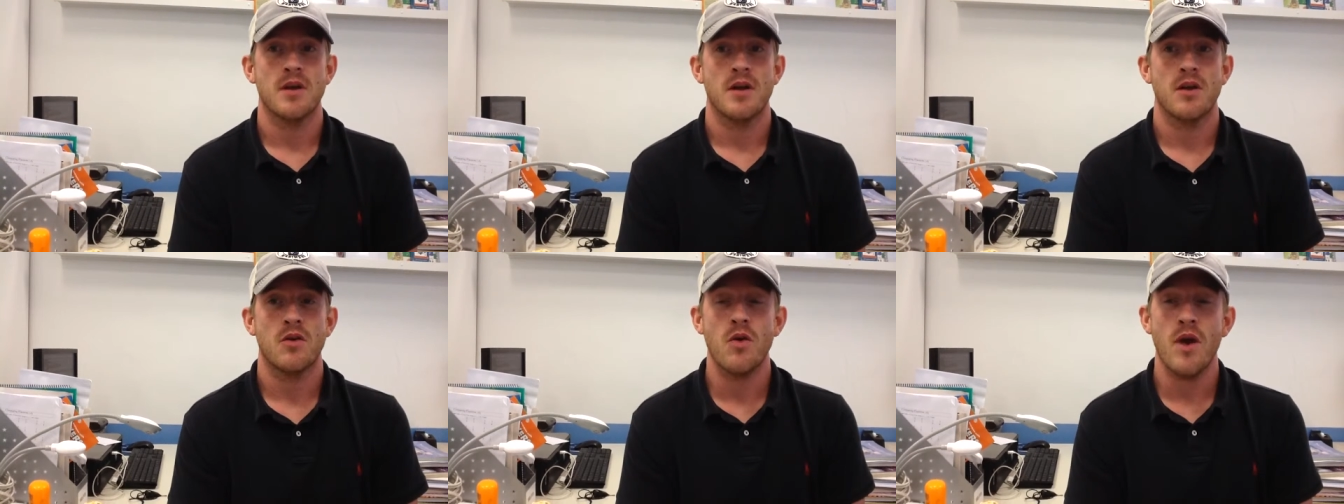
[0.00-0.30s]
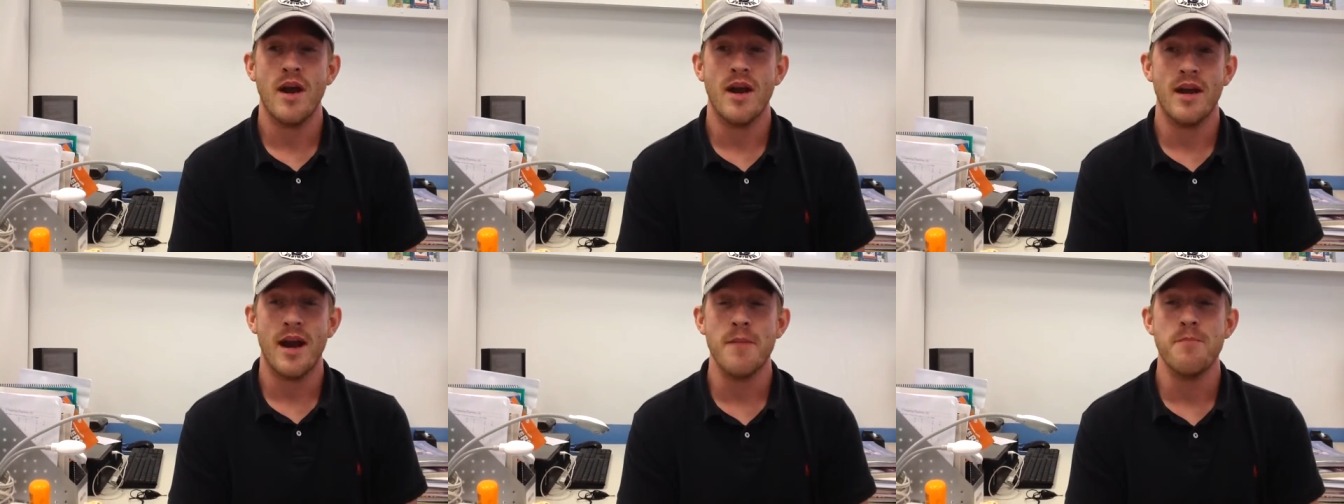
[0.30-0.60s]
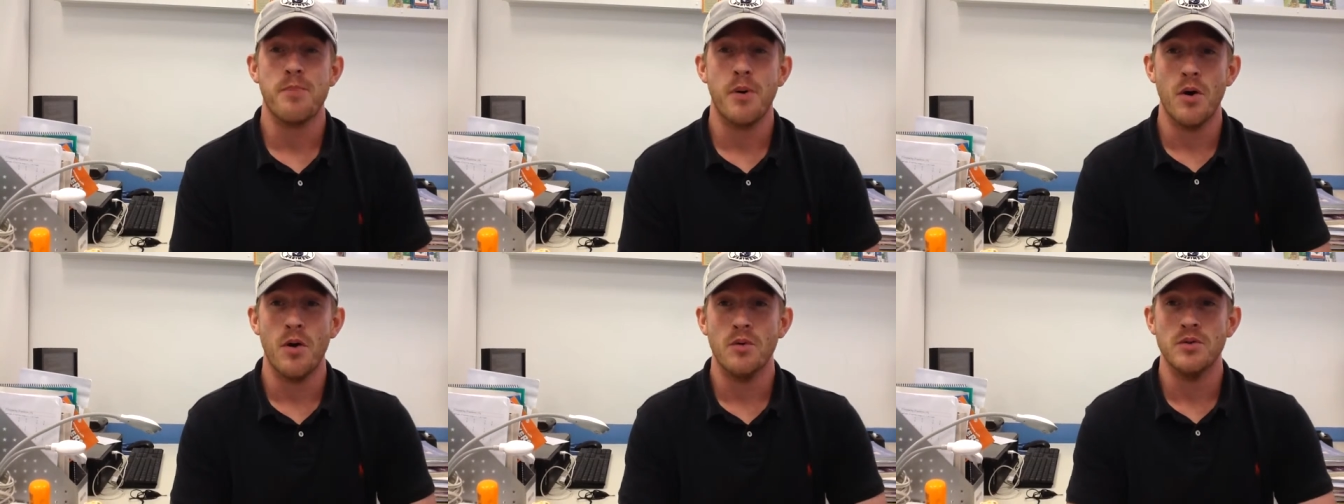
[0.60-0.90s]
Granted, I
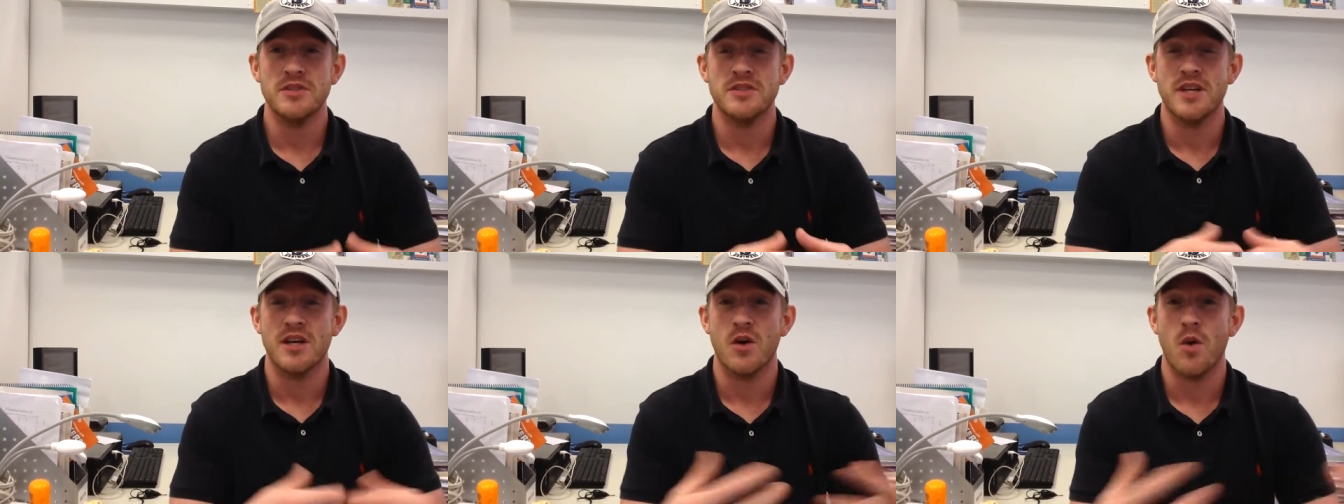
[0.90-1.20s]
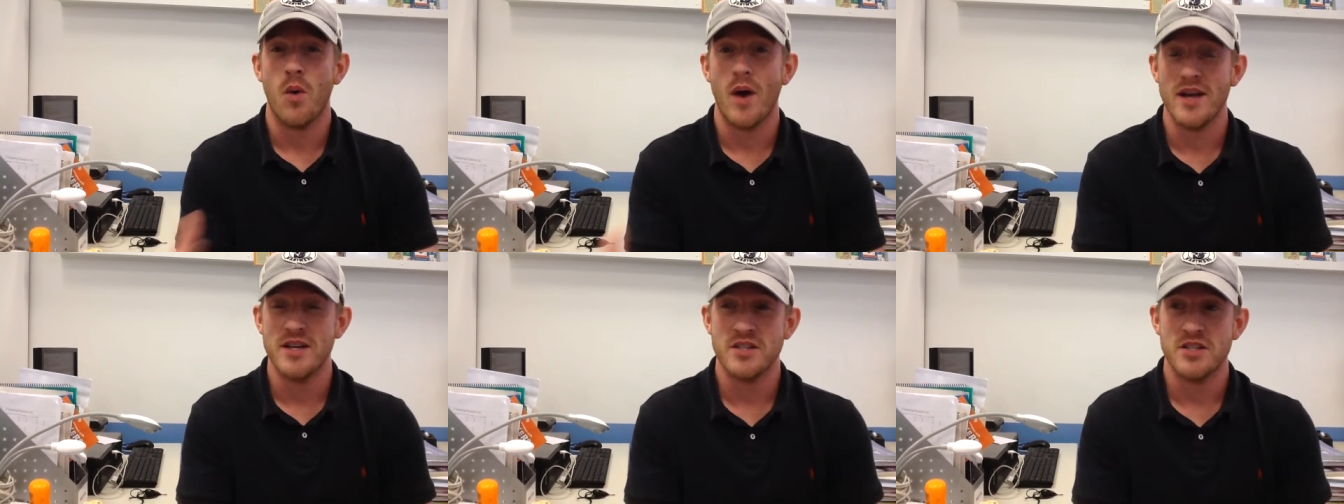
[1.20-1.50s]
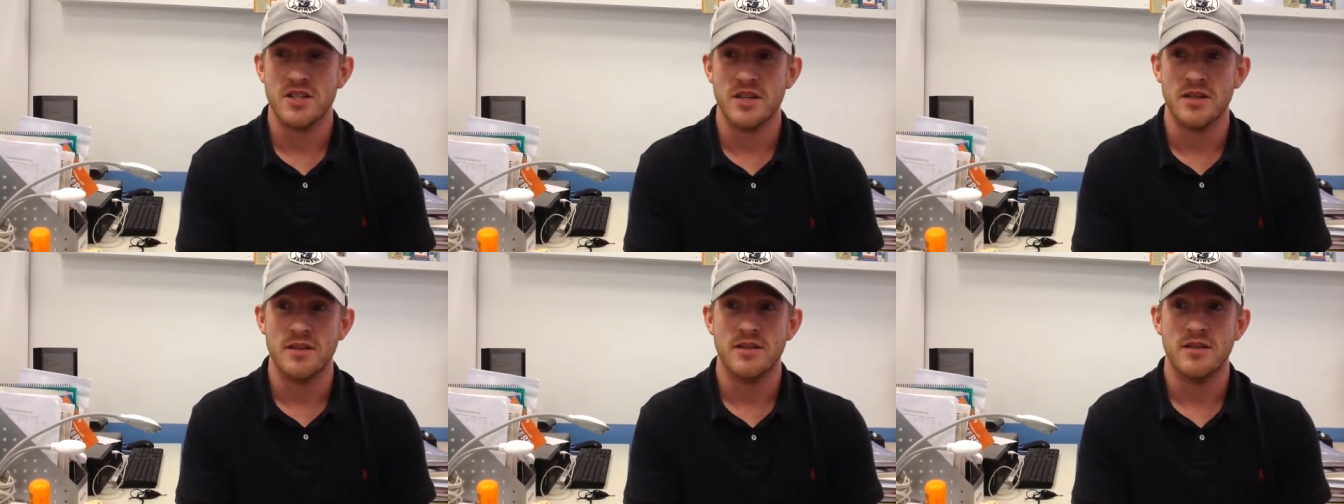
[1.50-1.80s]
posed the
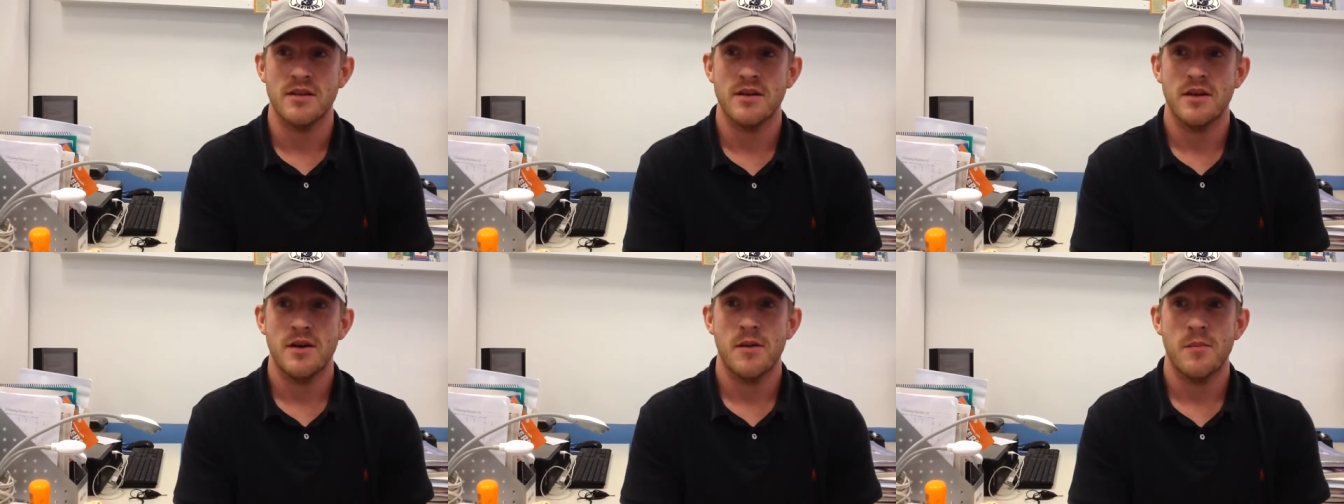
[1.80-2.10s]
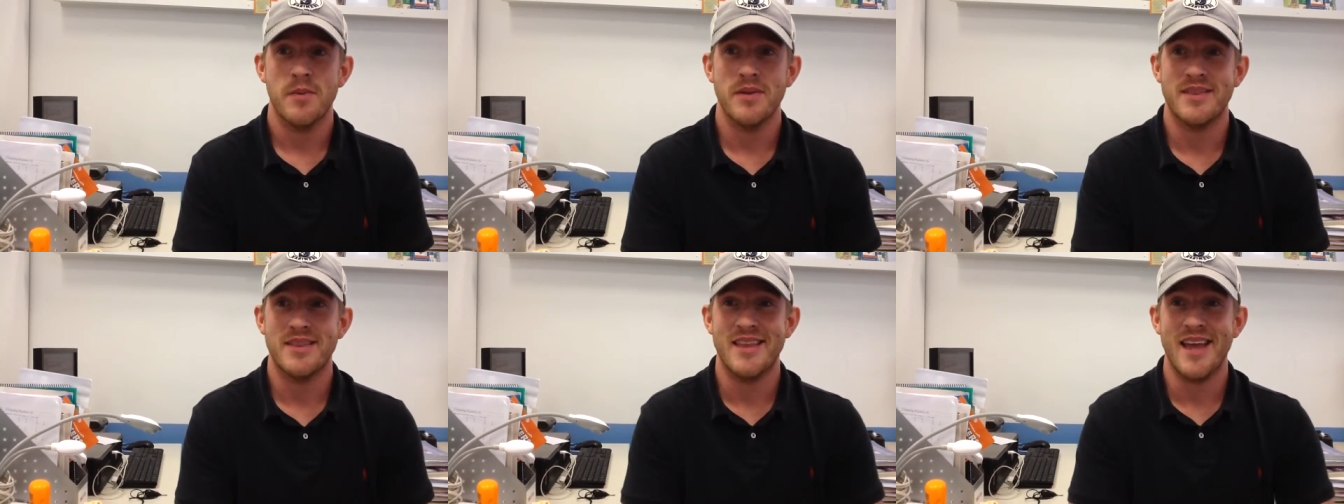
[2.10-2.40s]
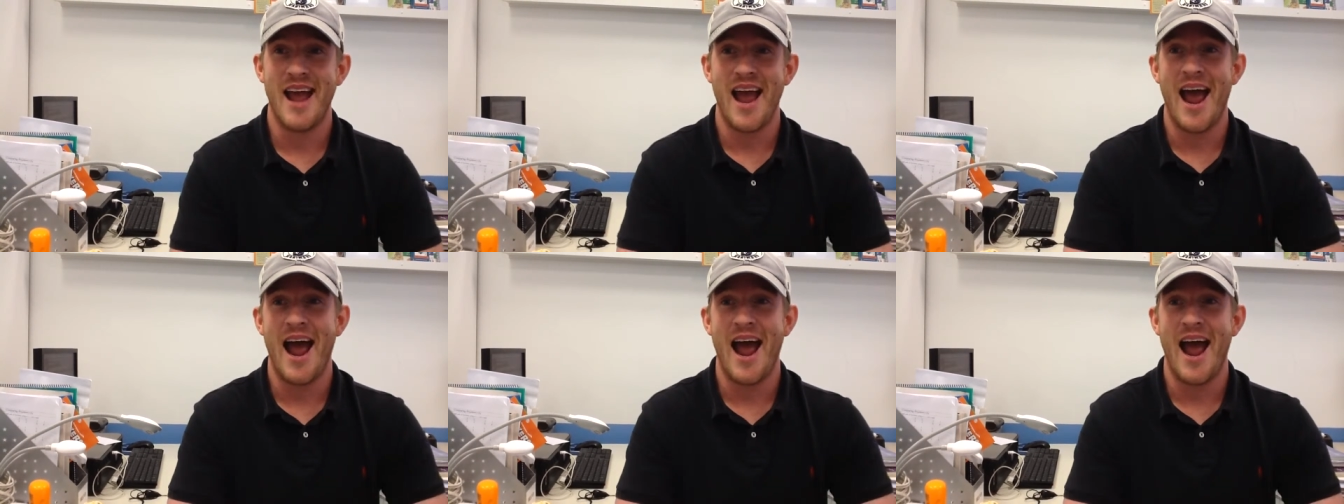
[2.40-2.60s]
question, but